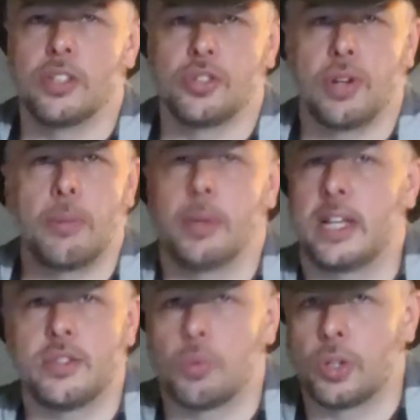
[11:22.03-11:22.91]
The straight
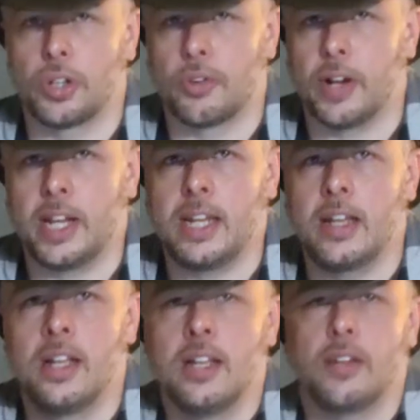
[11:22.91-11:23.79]
blades work great
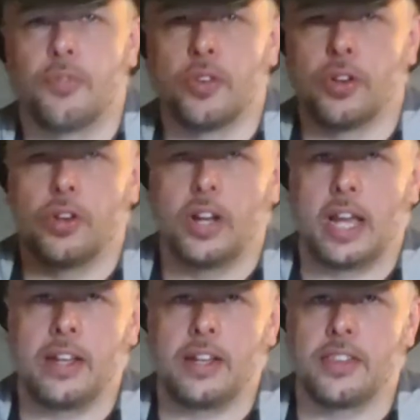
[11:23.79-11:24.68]
for
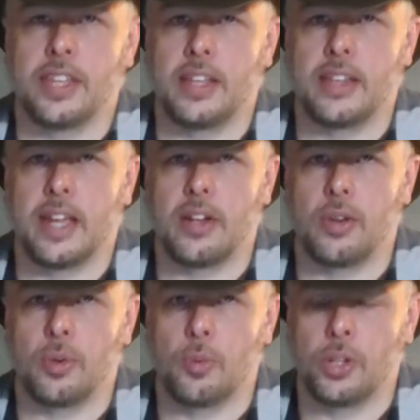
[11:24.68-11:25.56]
anything that
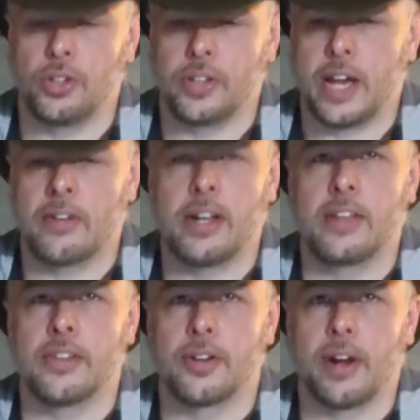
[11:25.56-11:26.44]
when you're down
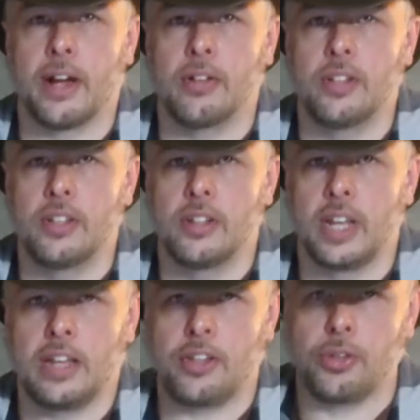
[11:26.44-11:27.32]
on the ground
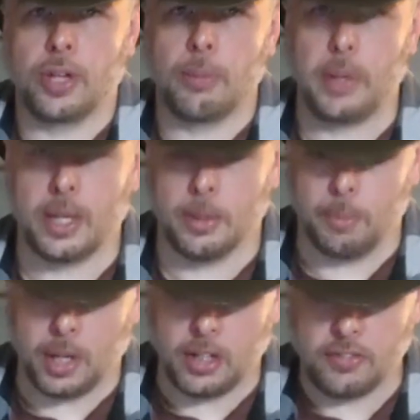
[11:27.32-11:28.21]
and you can be
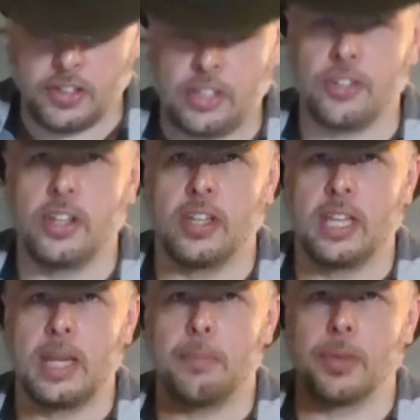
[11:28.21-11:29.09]
above and you can
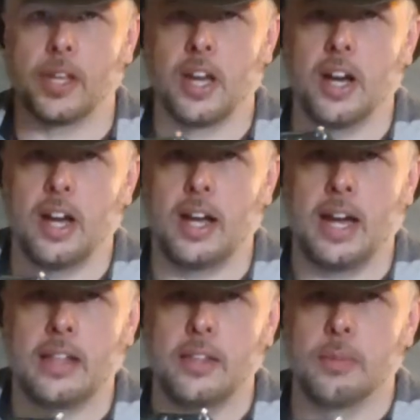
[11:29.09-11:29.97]
keep the cut
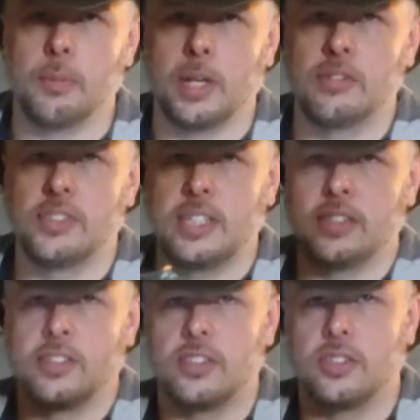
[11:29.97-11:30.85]
on the above. Say
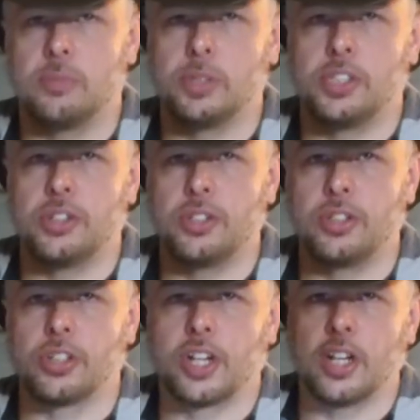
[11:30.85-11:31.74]
this is the material
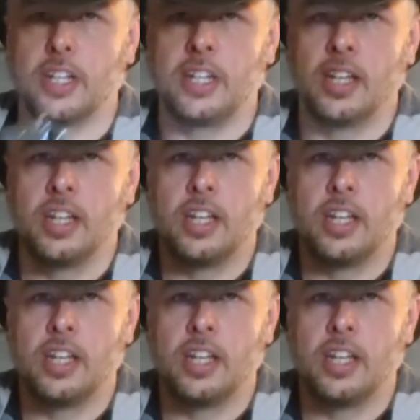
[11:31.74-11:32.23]
you're cutting.